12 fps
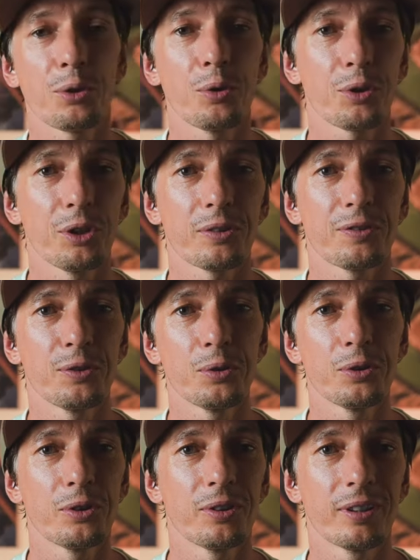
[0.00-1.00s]
cook your
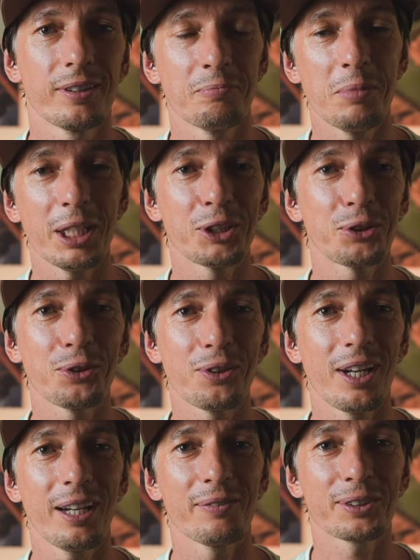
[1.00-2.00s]
food, make sure you
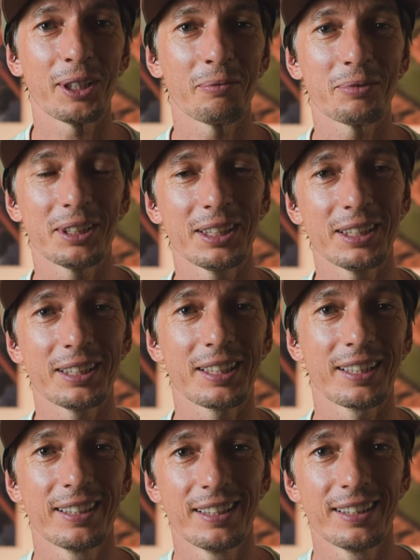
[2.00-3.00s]
have something
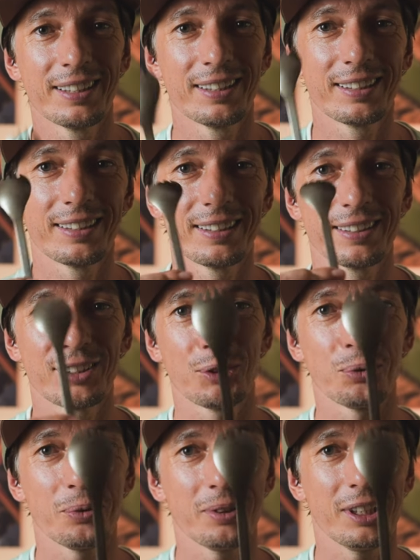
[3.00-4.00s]

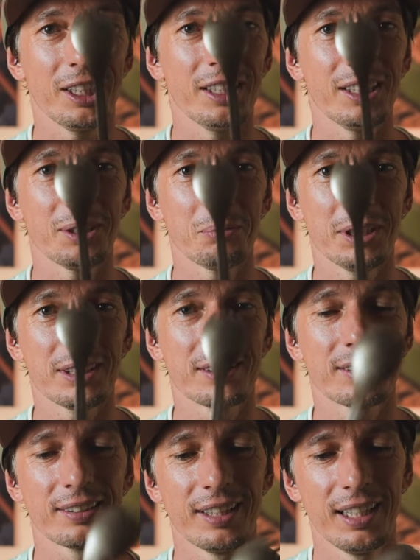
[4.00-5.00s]
to eat it
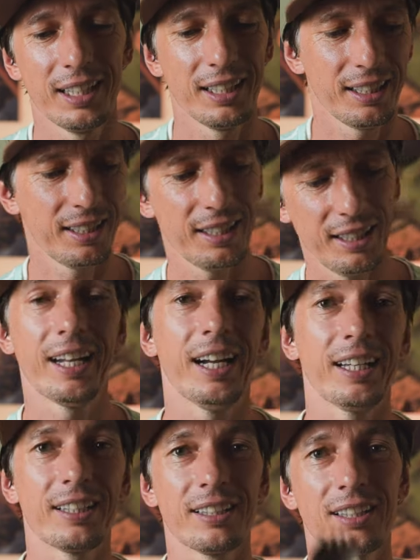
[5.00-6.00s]
with.
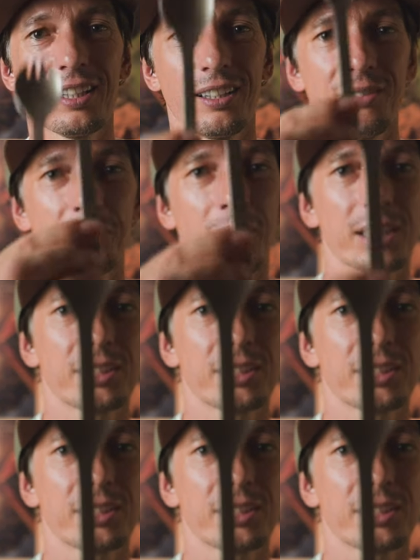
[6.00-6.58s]
I really love my